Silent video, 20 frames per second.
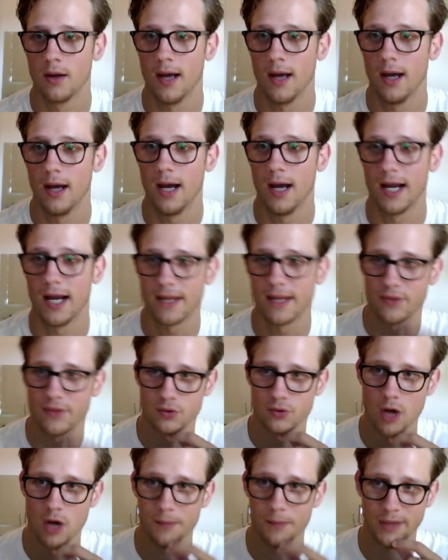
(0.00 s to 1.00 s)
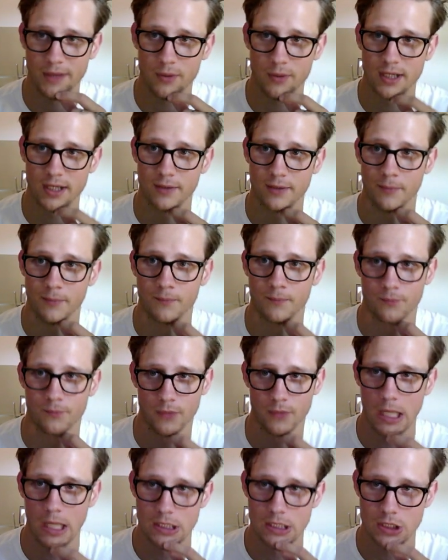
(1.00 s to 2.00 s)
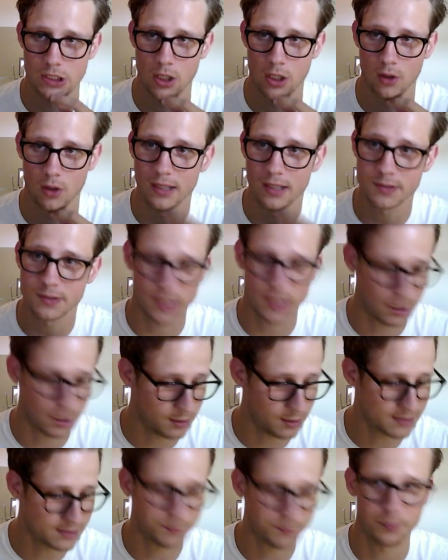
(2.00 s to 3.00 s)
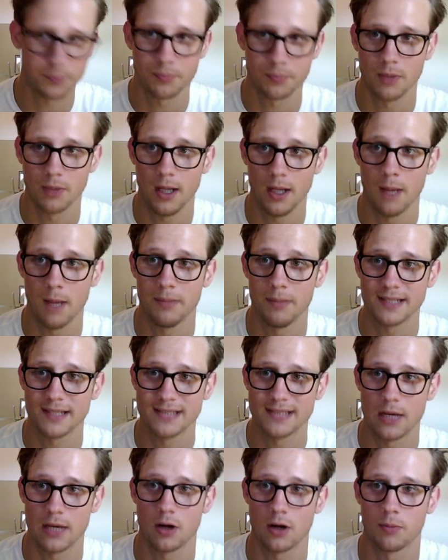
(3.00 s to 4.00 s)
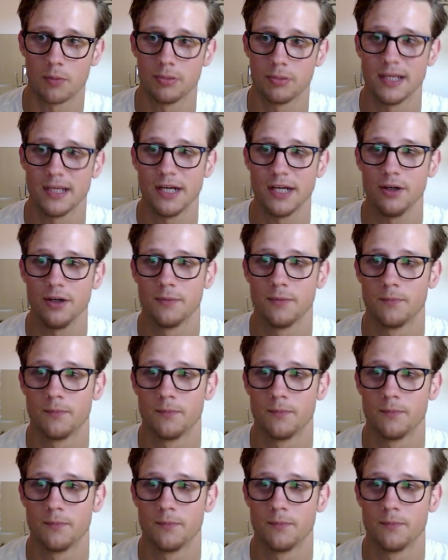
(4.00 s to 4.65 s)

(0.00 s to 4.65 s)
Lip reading: I get the drop down here. So let's place out our player.